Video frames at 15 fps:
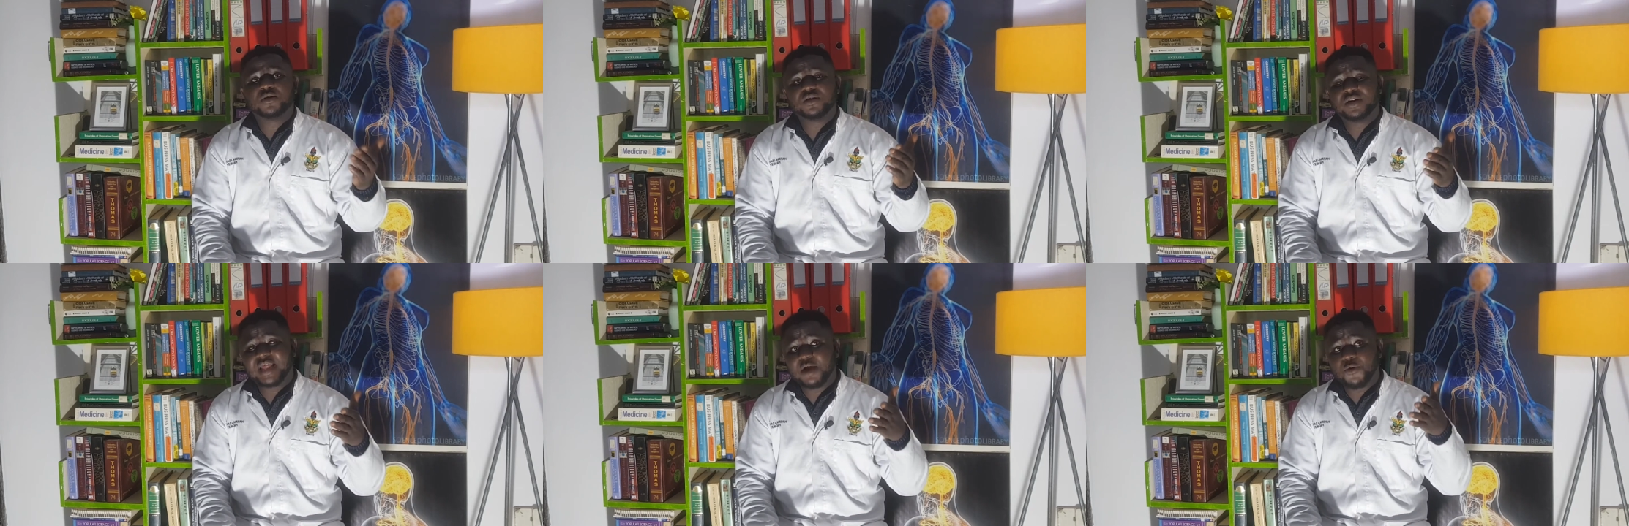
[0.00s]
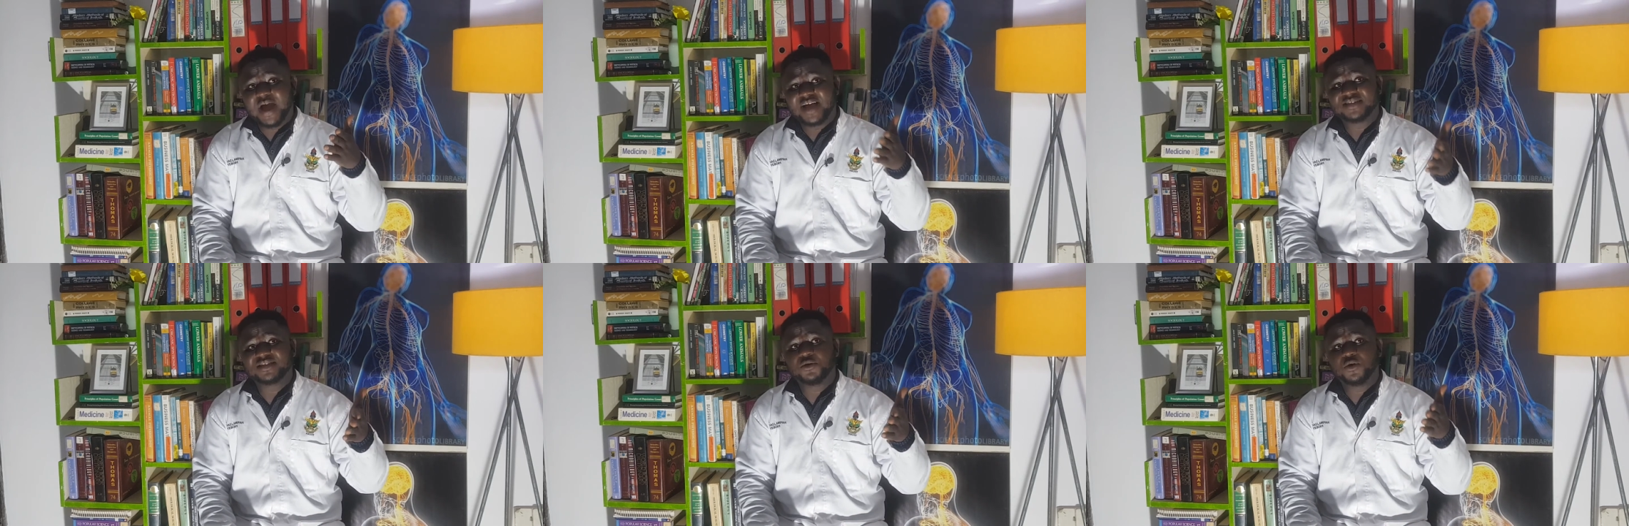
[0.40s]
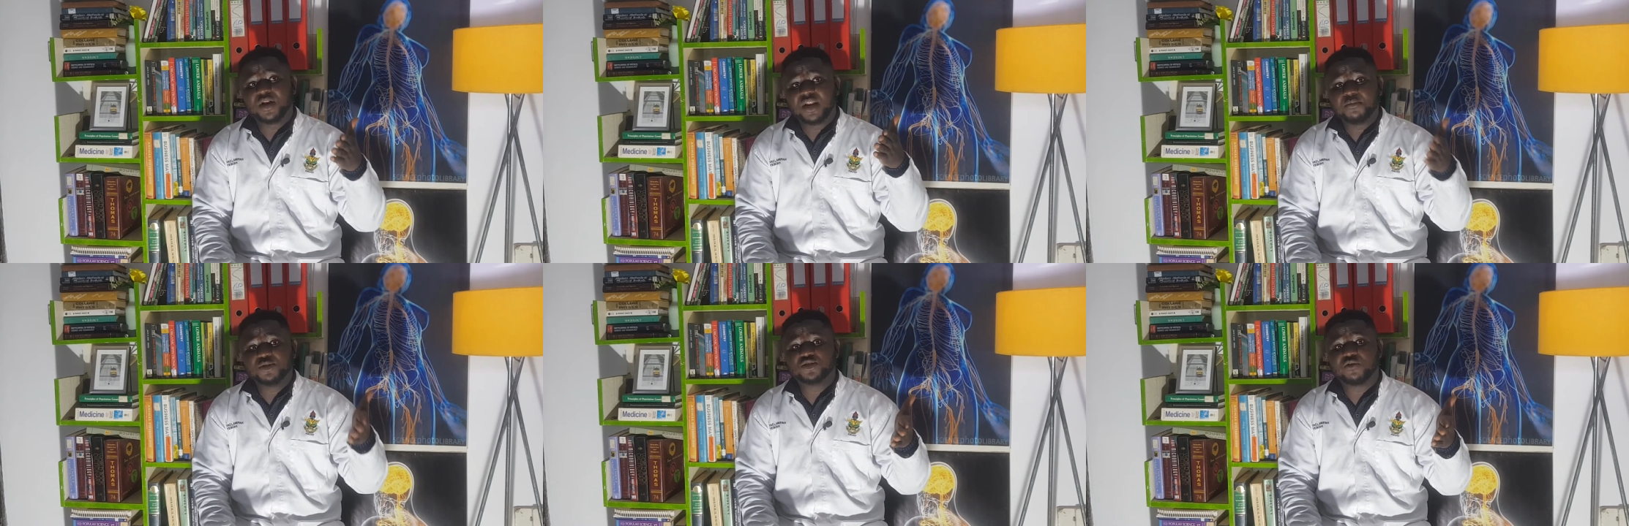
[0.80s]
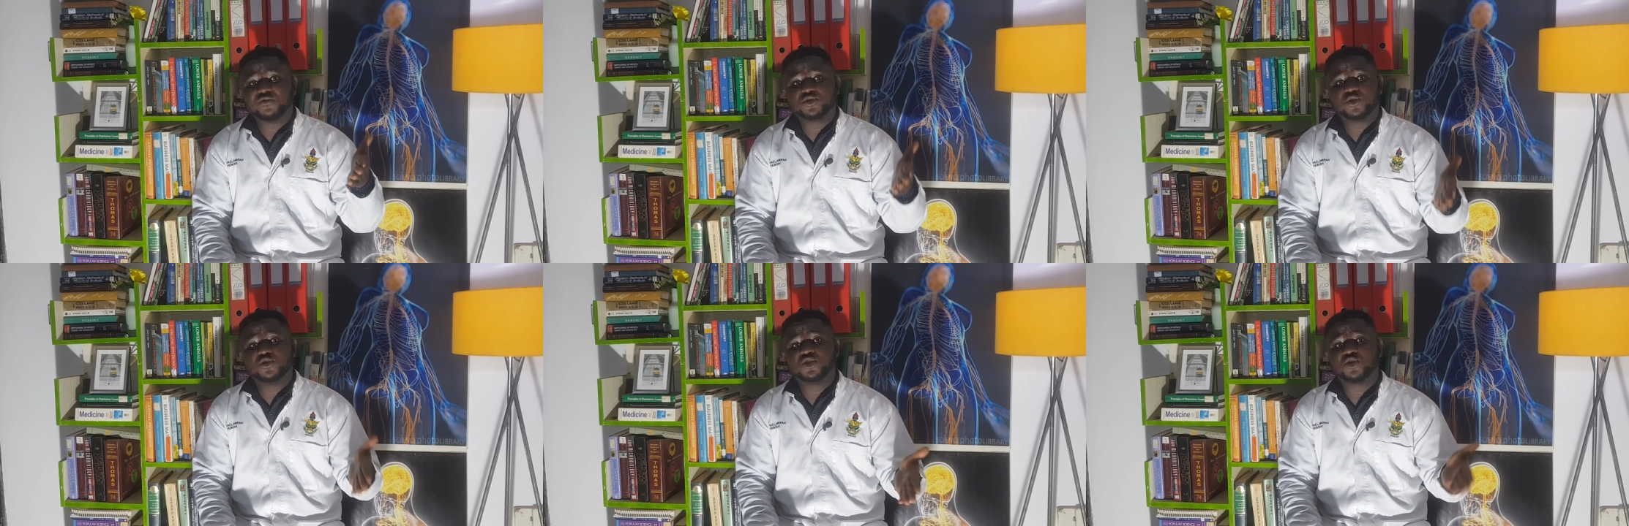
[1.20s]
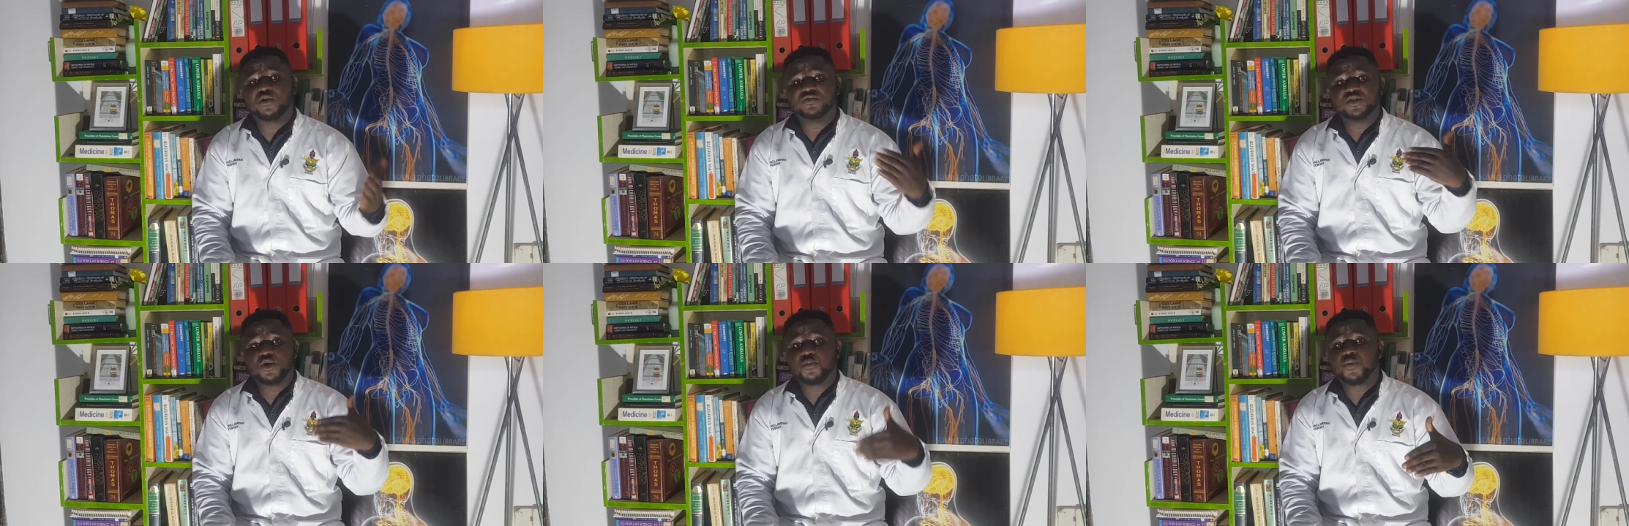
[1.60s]
that has a limit of resolution
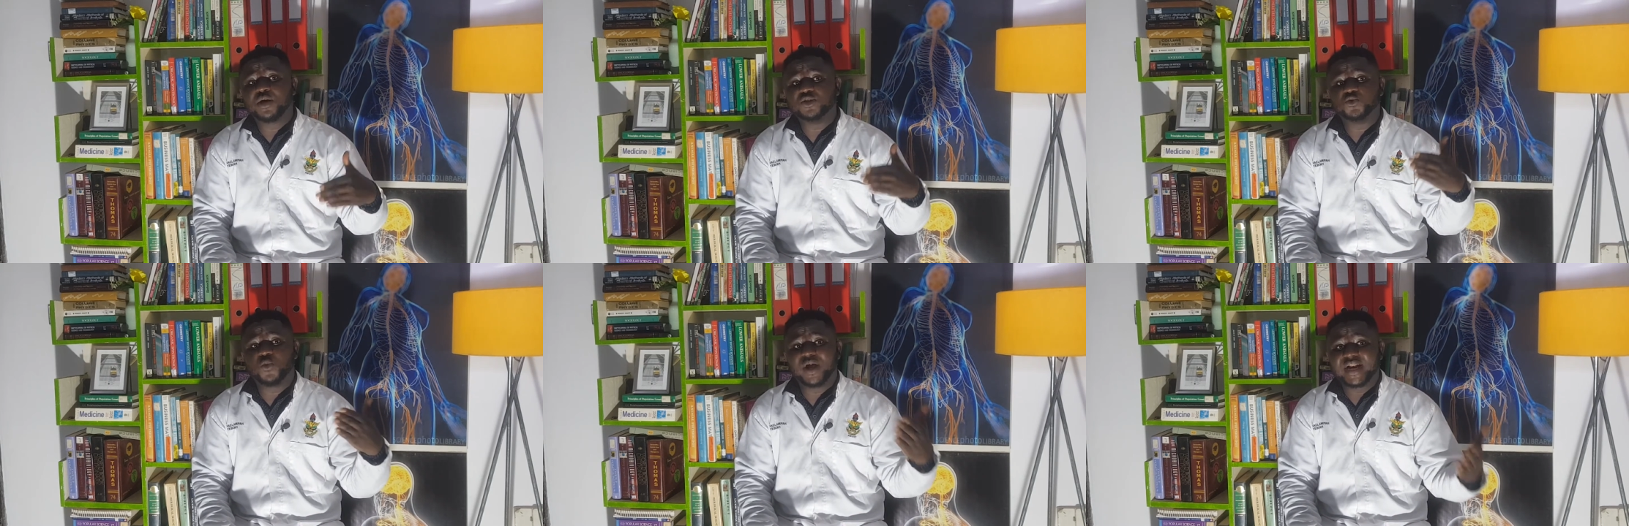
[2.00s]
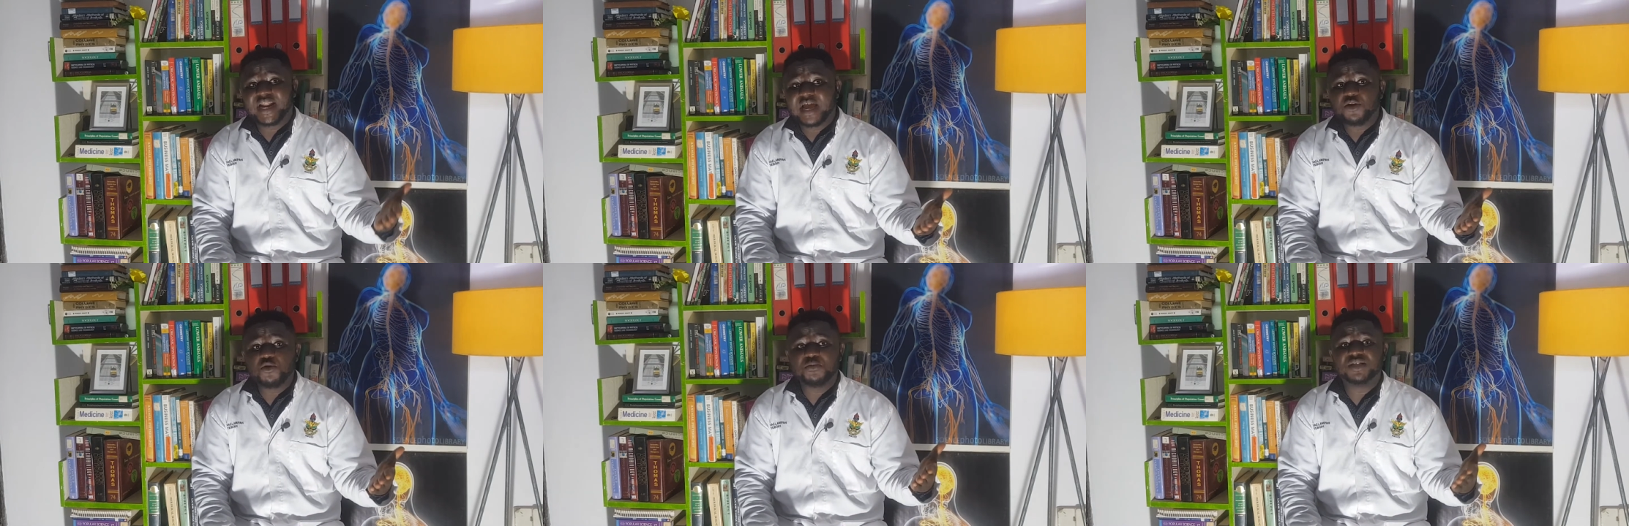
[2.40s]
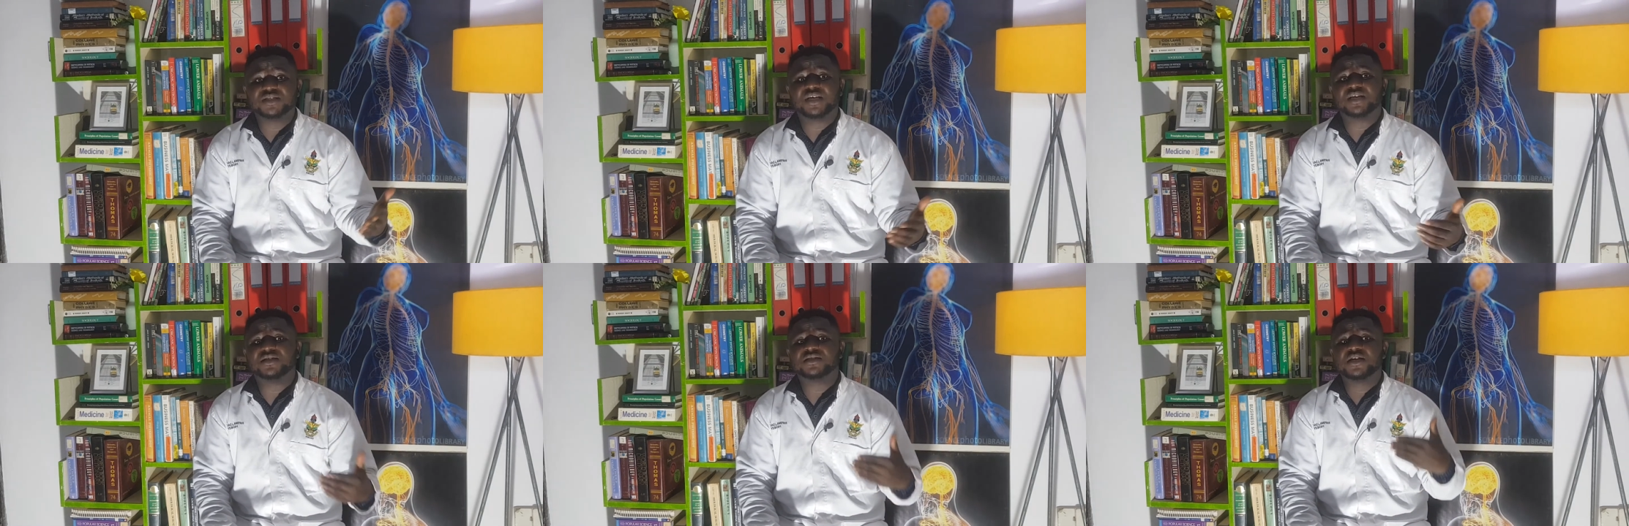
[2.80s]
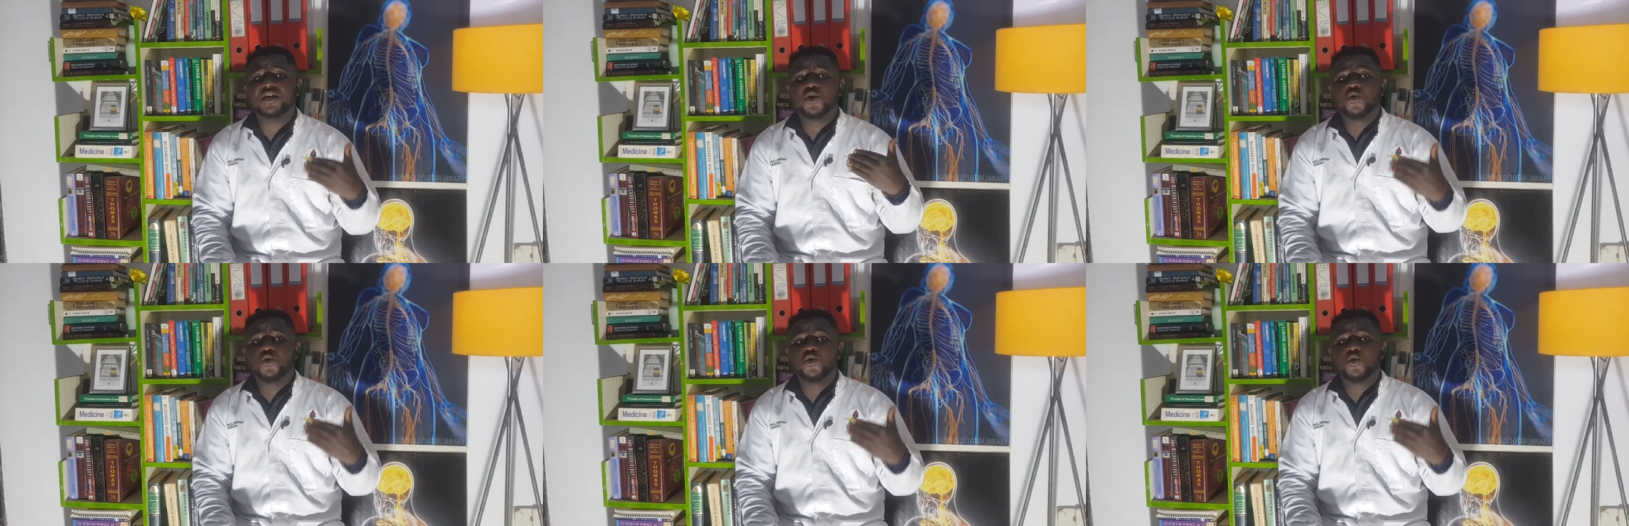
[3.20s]
of 0.1 nanometers